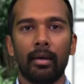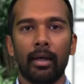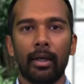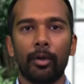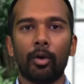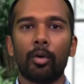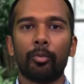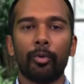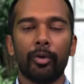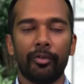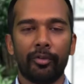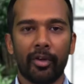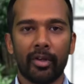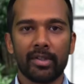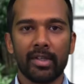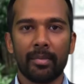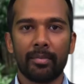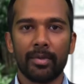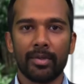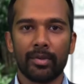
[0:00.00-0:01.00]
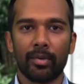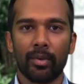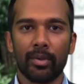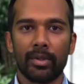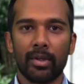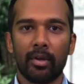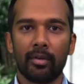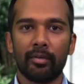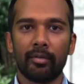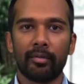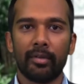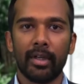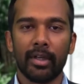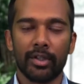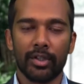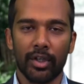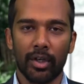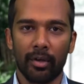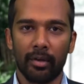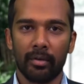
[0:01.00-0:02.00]
In our previous episodes of
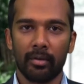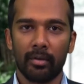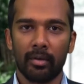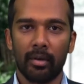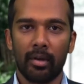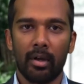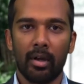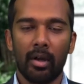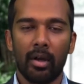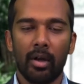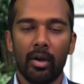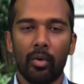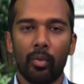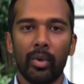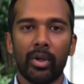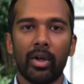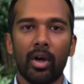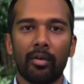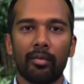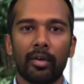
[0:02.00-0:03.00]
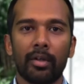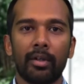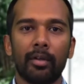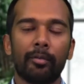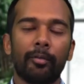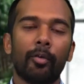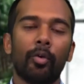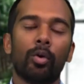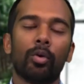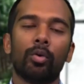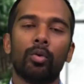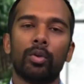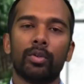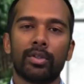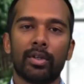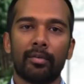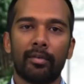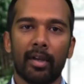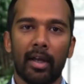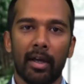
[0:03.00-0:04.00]
Diksha, we covered the four goals of